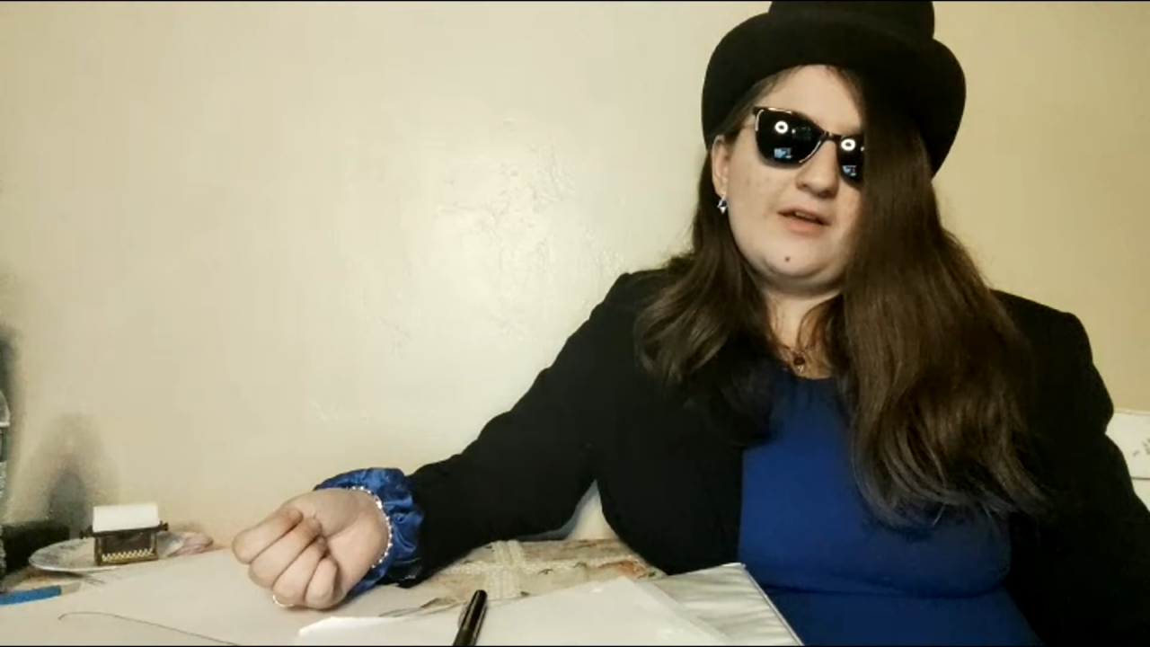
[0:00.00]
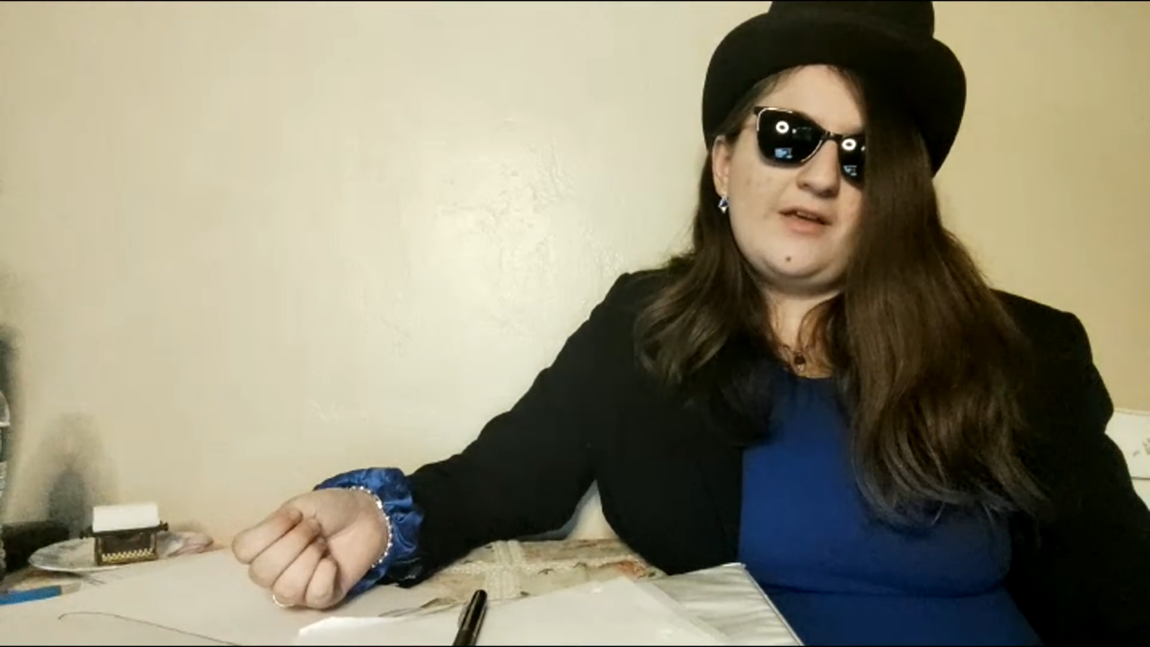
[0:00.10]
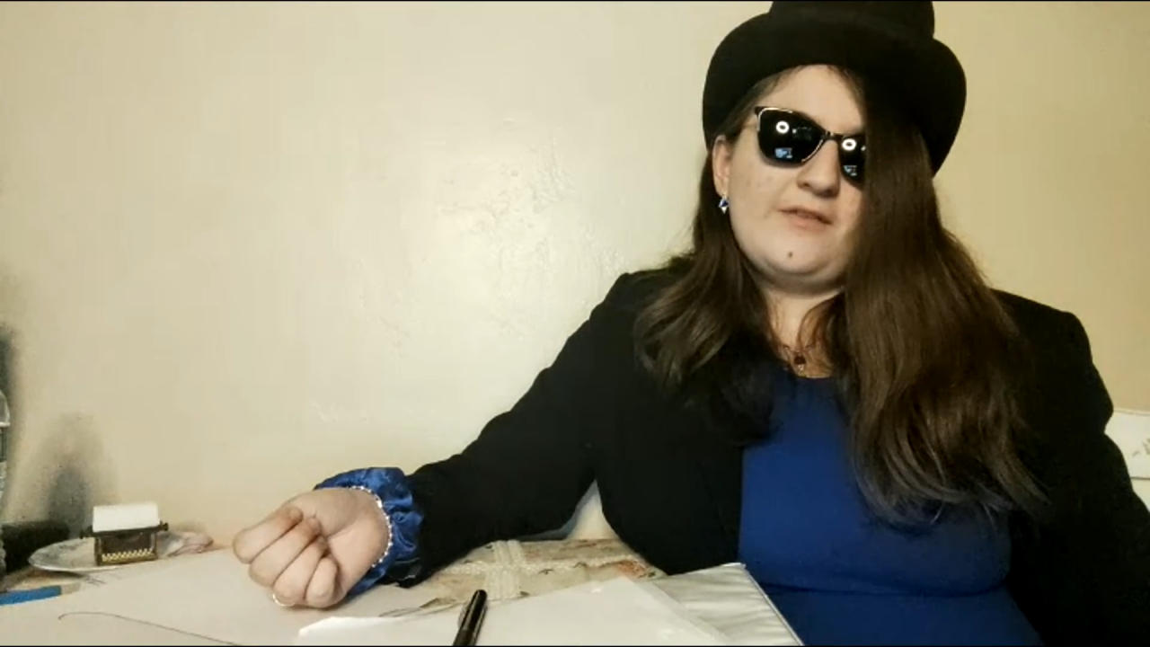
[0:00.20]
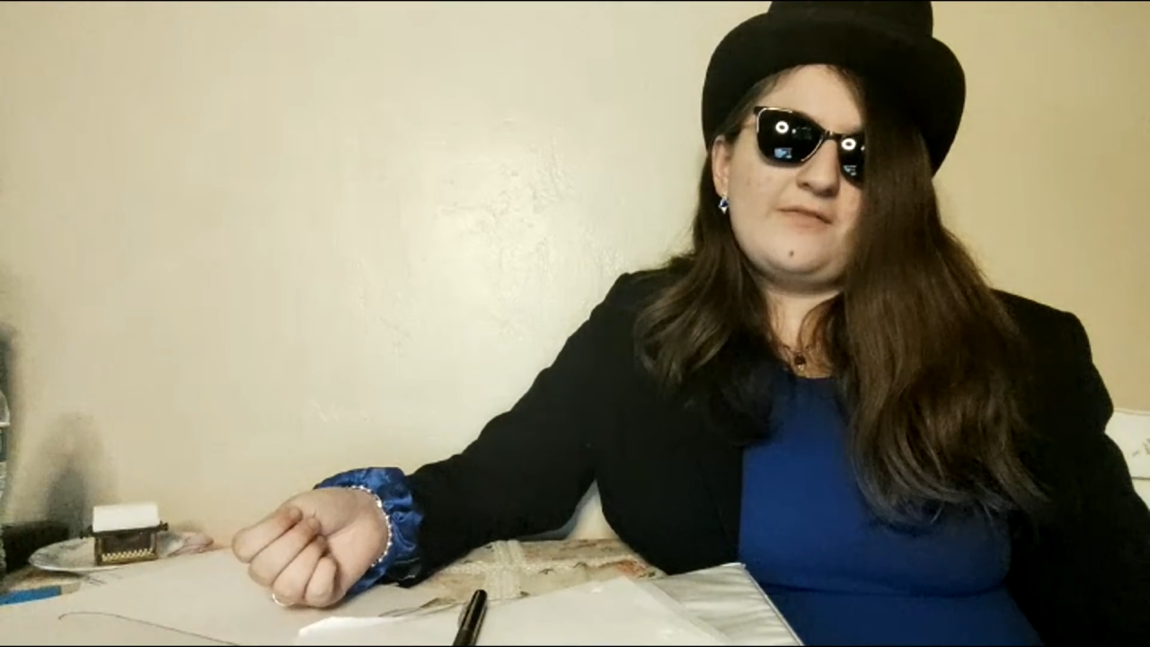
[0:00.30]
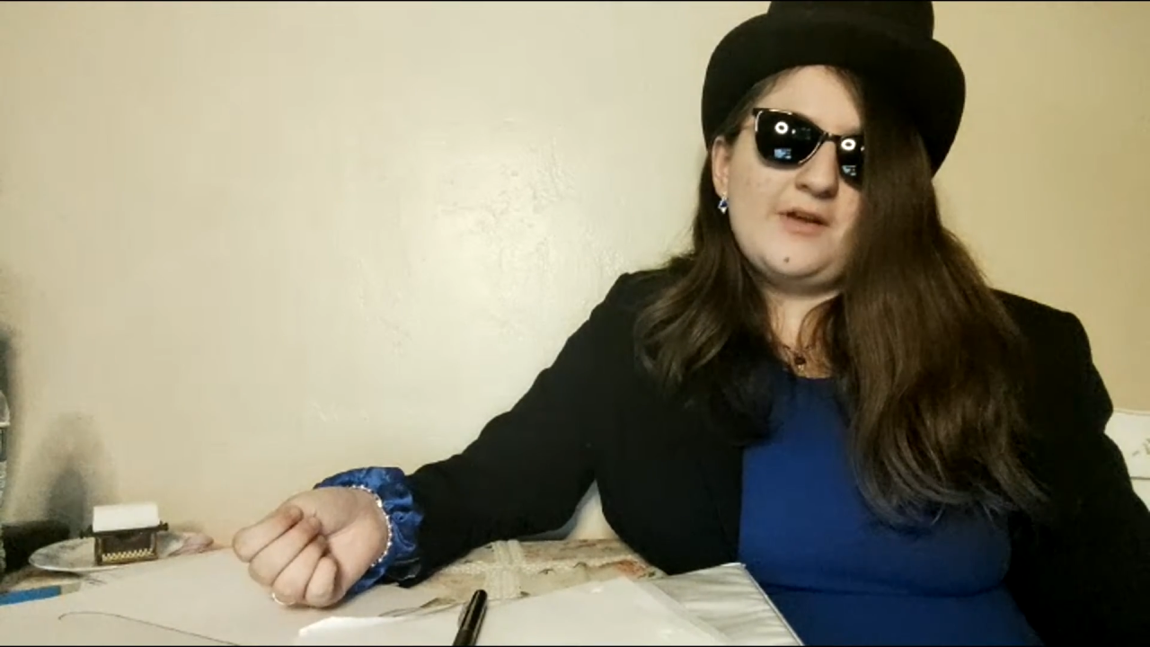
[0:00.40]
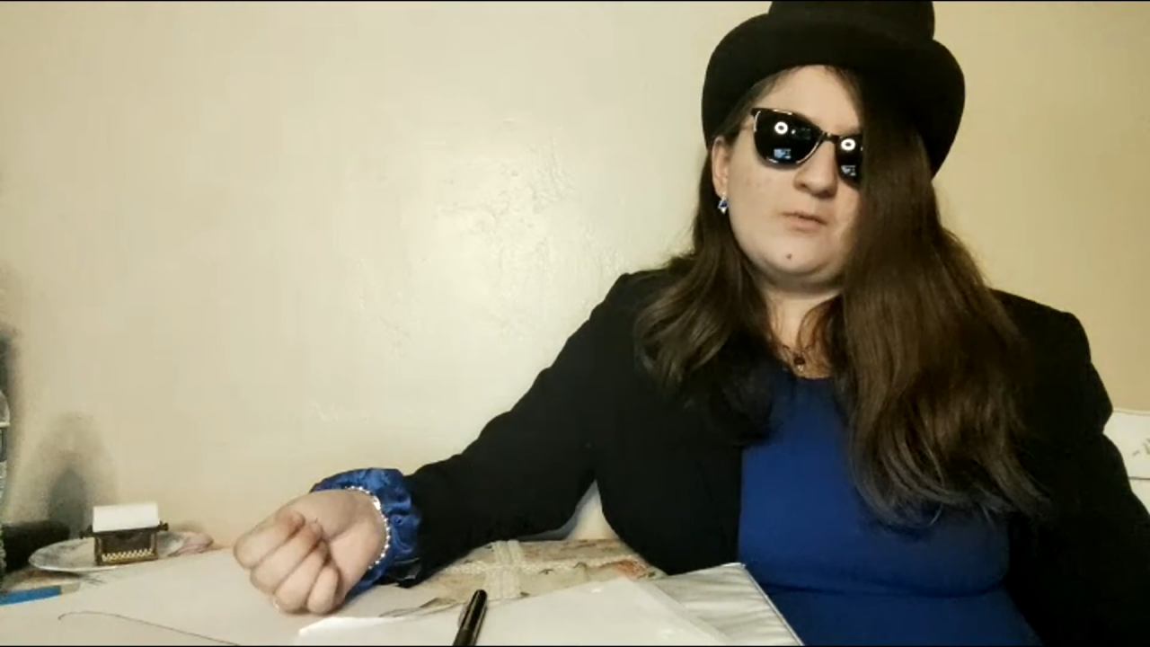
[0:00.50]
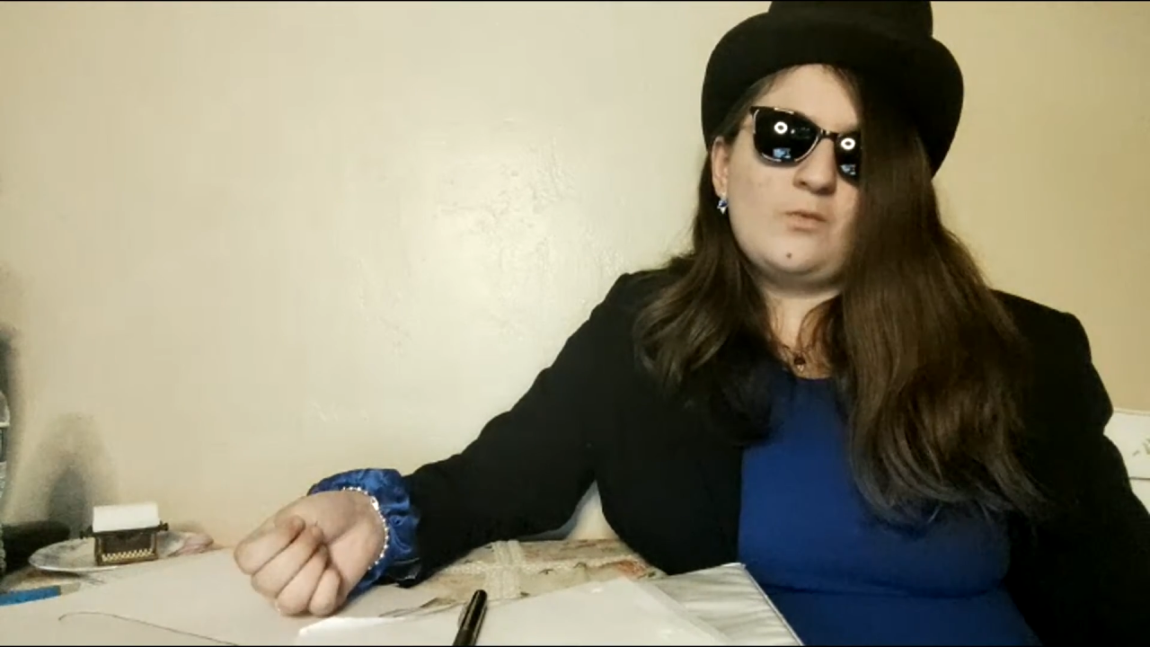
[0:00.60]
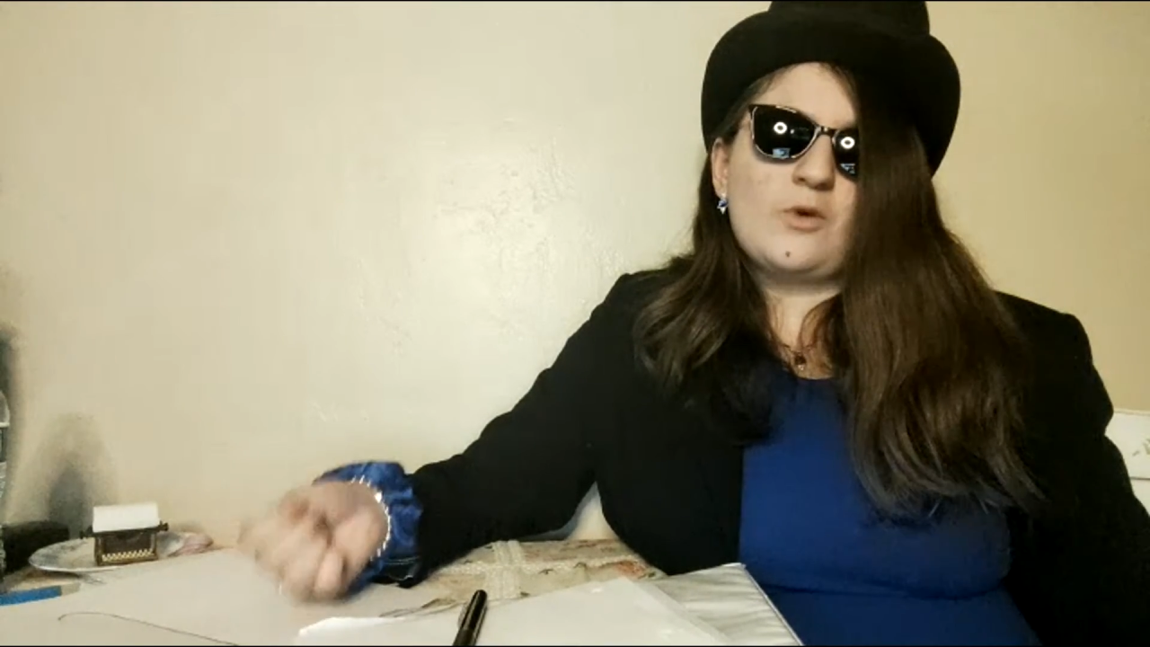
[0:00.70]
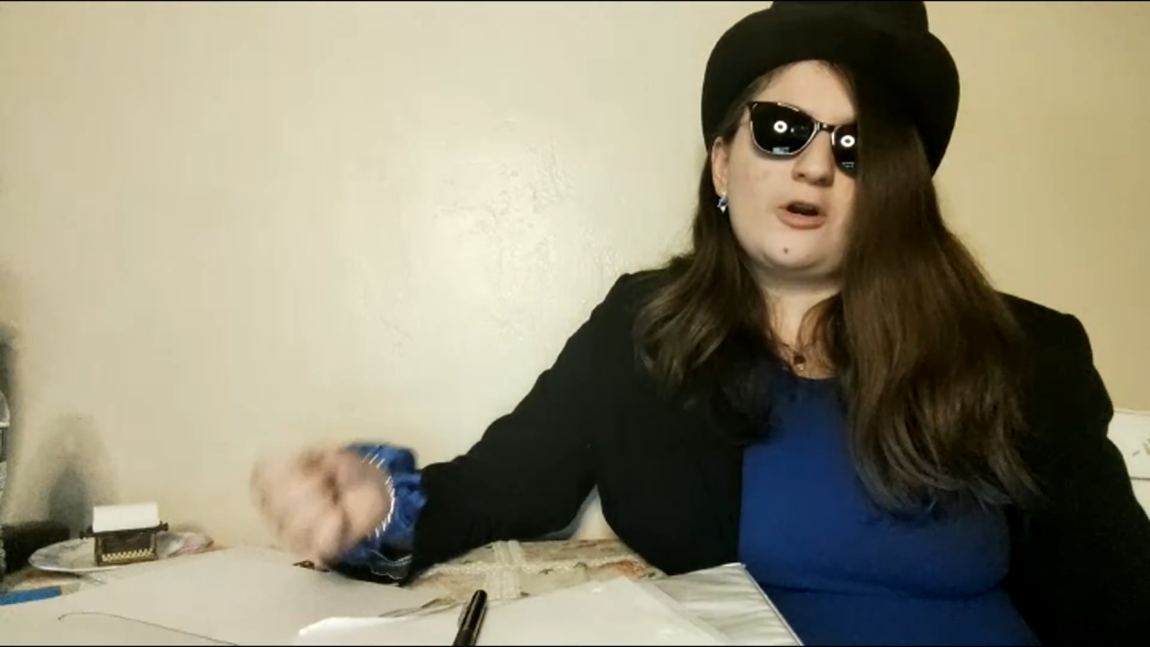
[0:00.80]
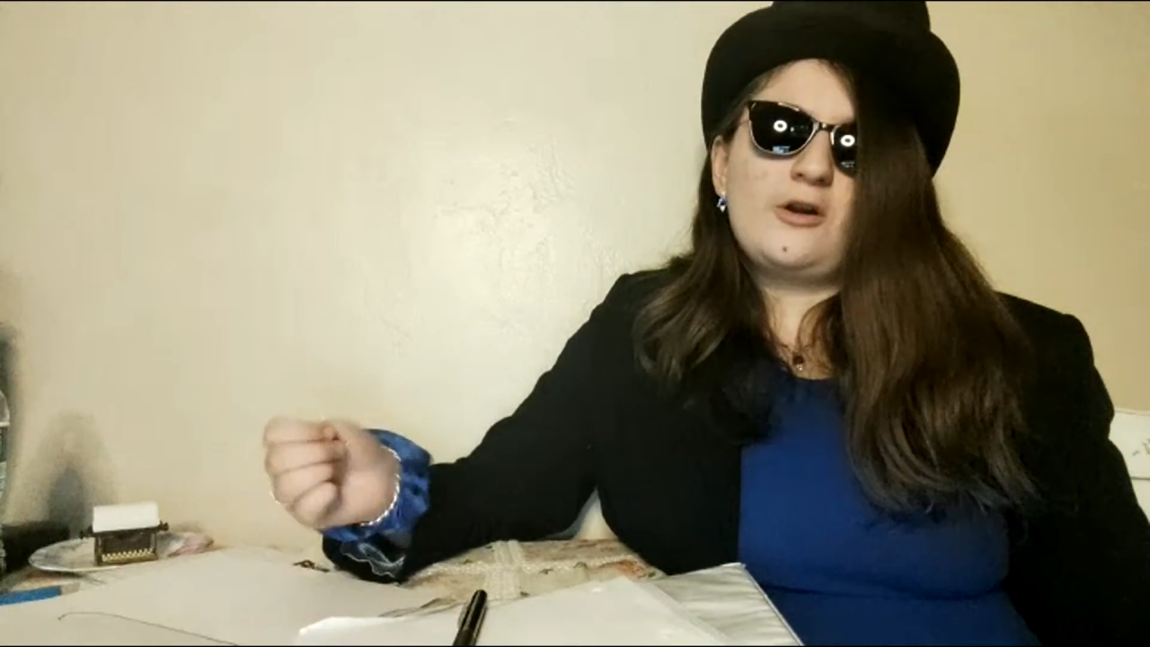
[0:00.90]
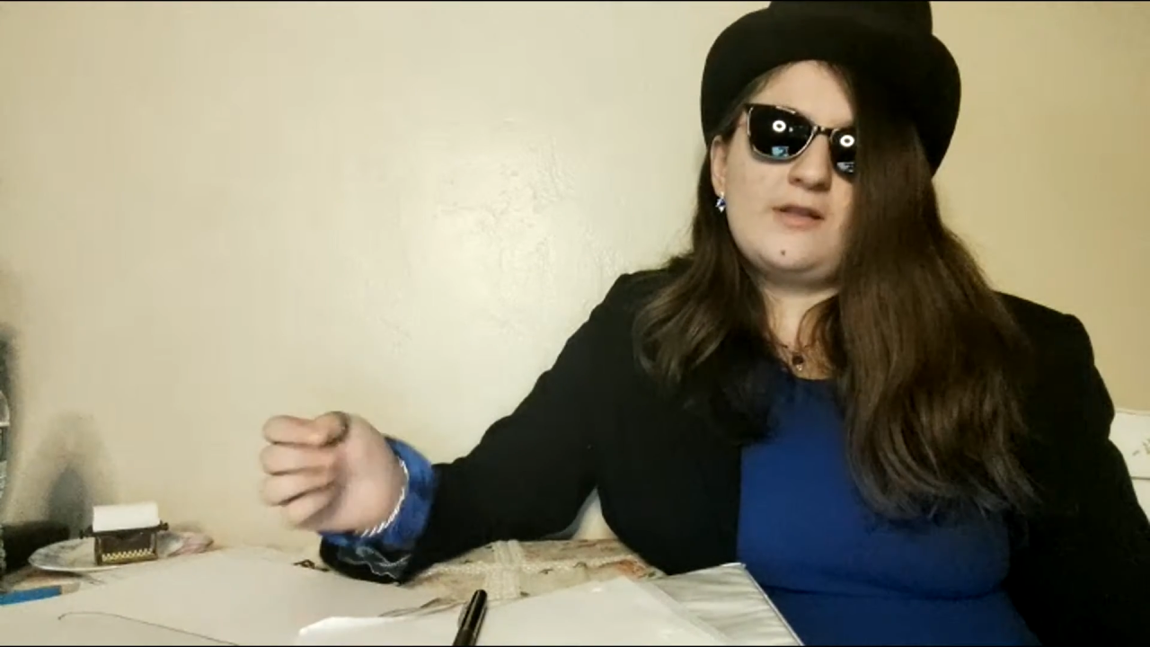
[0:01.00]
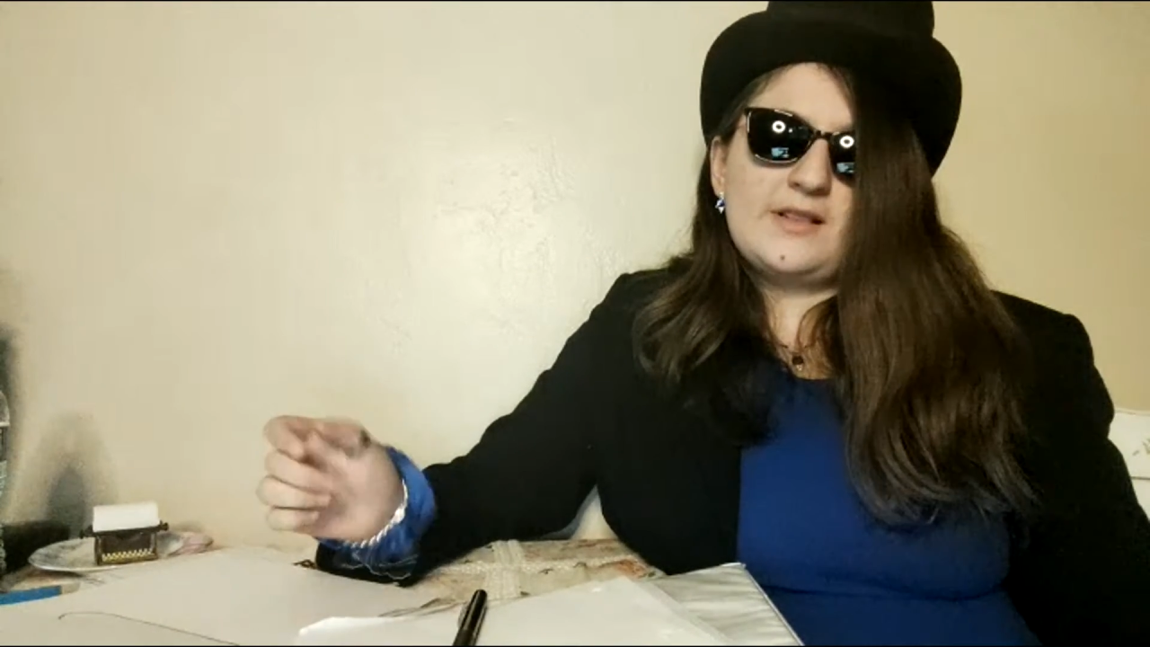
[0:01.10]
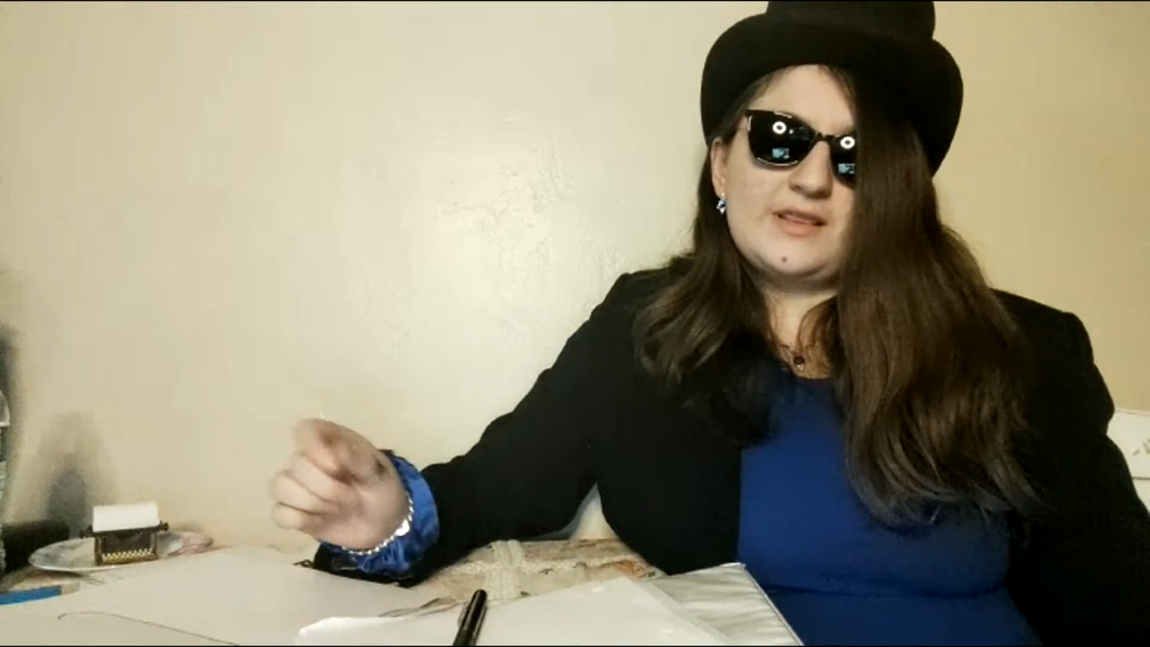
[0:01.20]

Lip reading: if it weren't